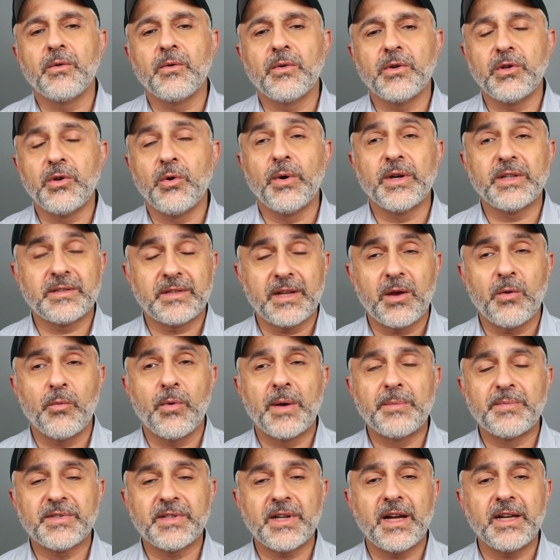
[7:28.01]
USA uh,
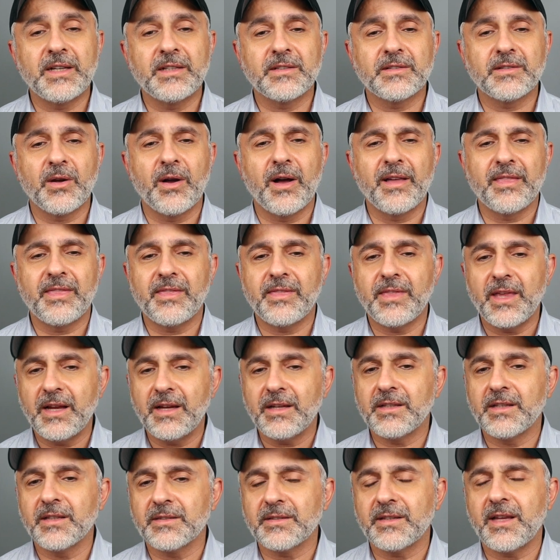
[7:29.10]
website. So I
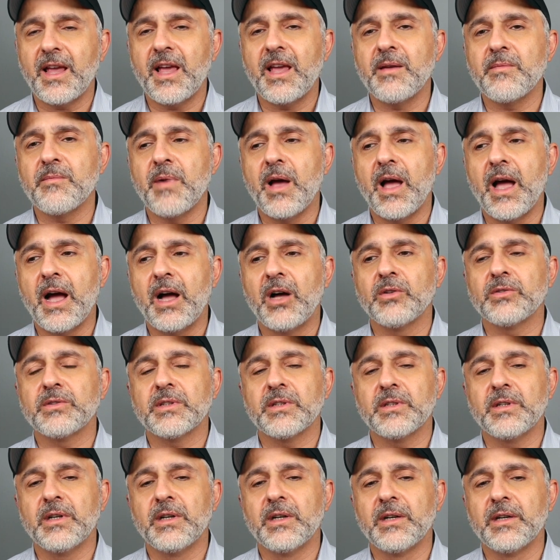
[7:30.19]
think this came
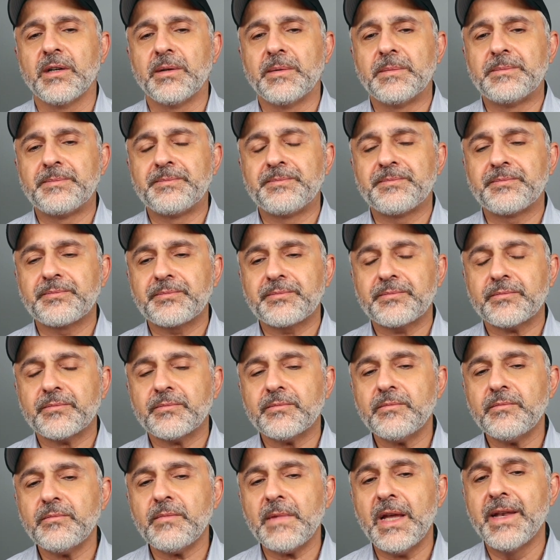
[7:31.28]
out... Um,
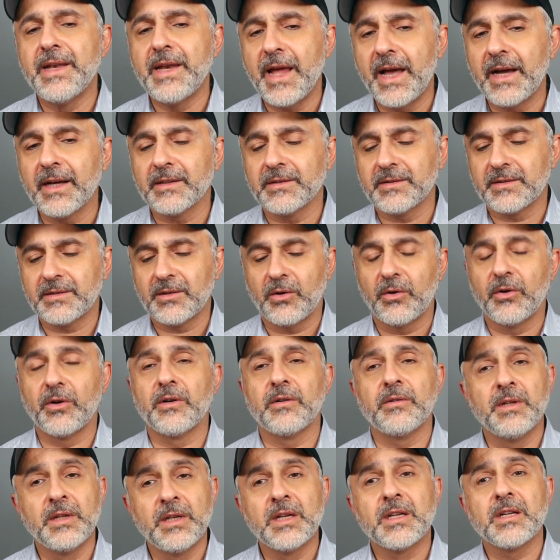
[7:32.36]
next
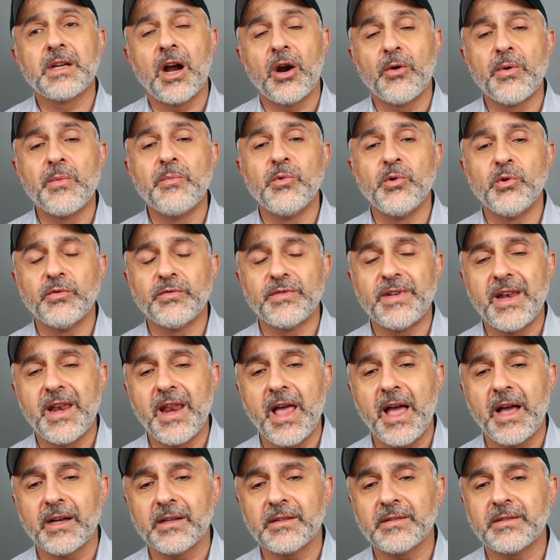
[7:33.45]
or got removed
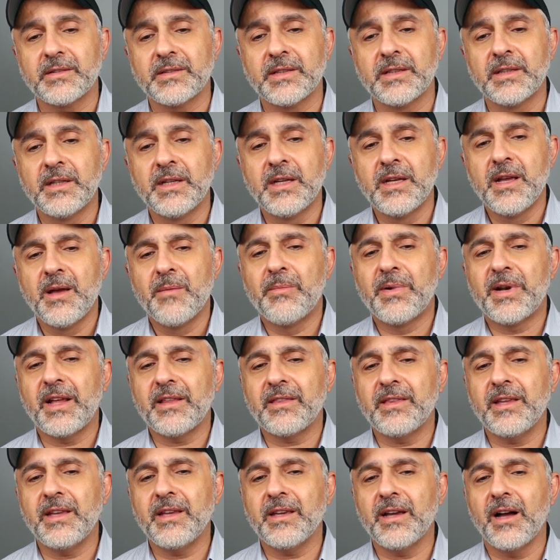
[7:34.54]
next. But I
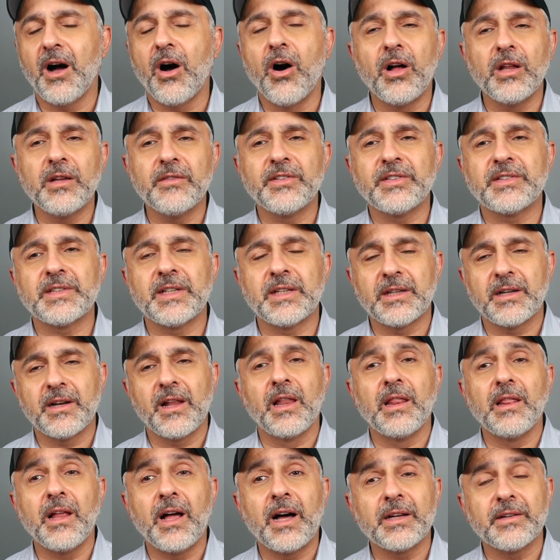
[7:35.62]
think all of a sudden
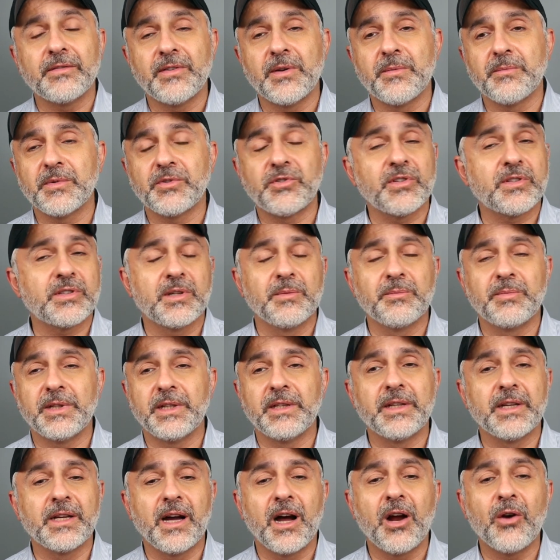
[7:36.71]
a lot of them just
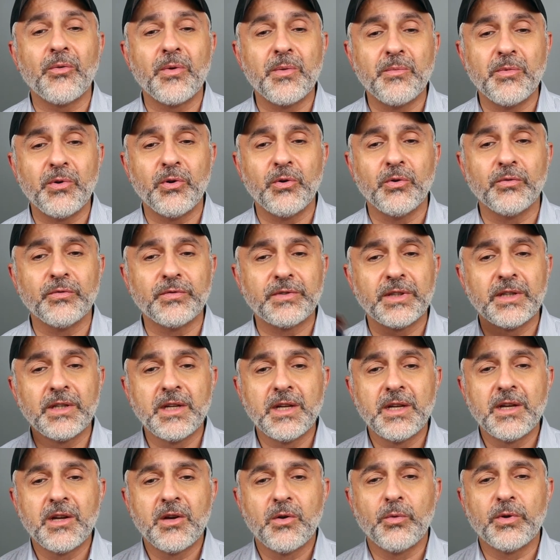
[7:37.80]
completely got removed.
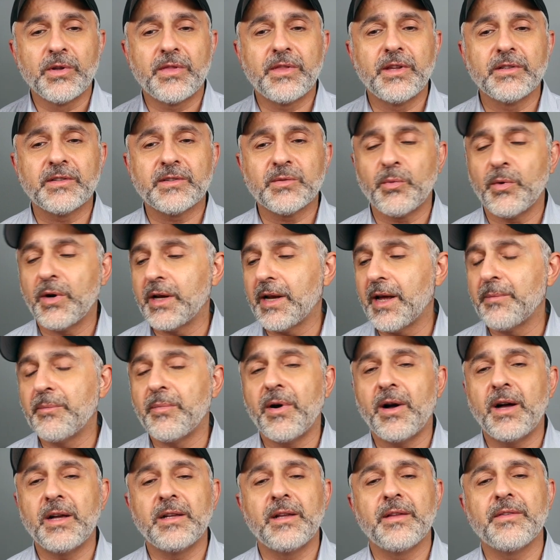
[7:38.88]
With this one, I
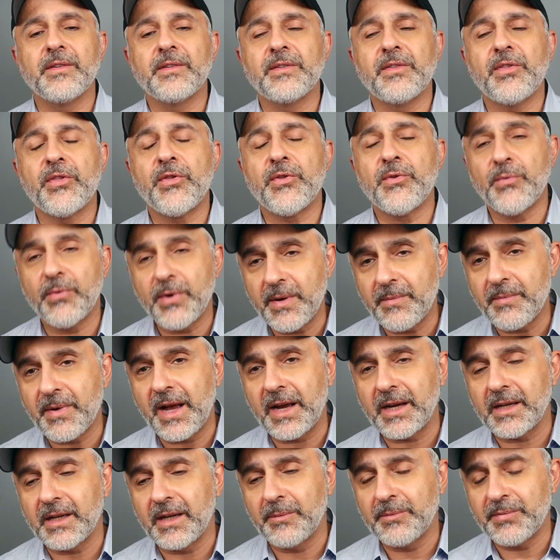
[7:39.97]
bought three
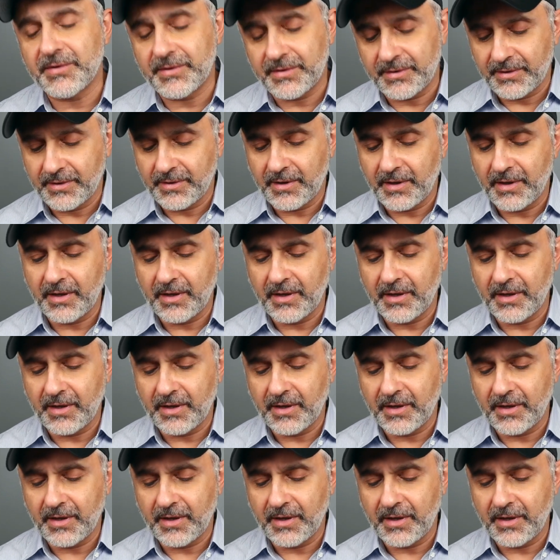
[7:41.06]
backups